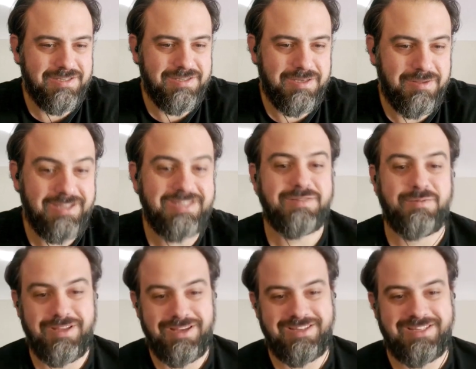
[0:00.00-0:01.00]
And so this is
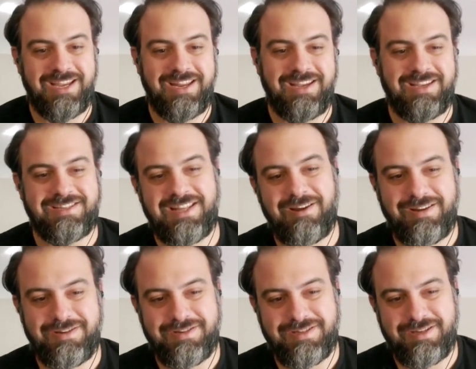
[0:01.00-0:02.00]
really exciting because now I
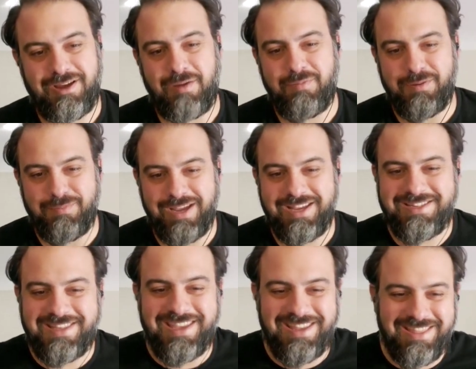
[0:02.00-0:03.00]
can just copy and
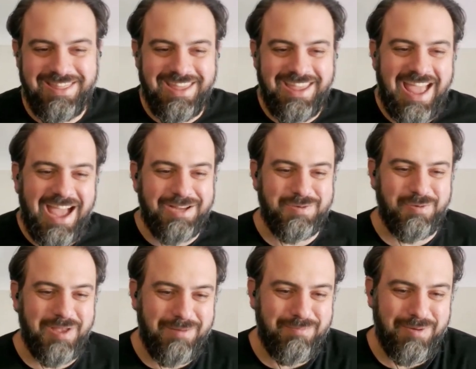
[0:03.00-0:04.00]
paste the, the
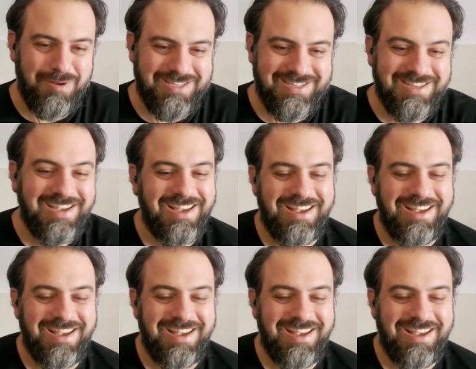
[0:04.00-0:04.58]
actual endpoints